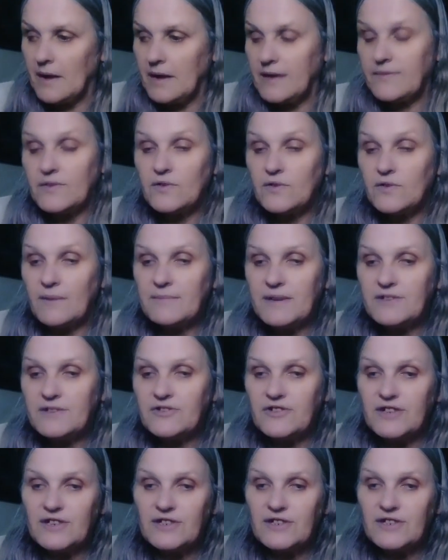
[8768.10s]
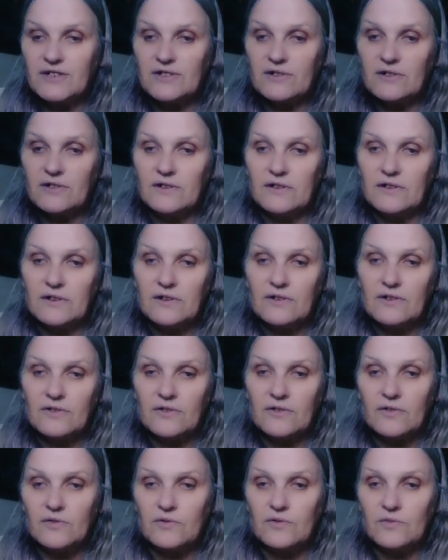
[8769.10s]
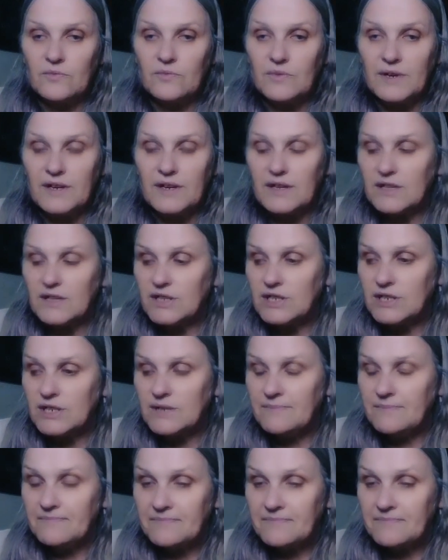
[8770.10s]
even though I'm a traditional crone witch,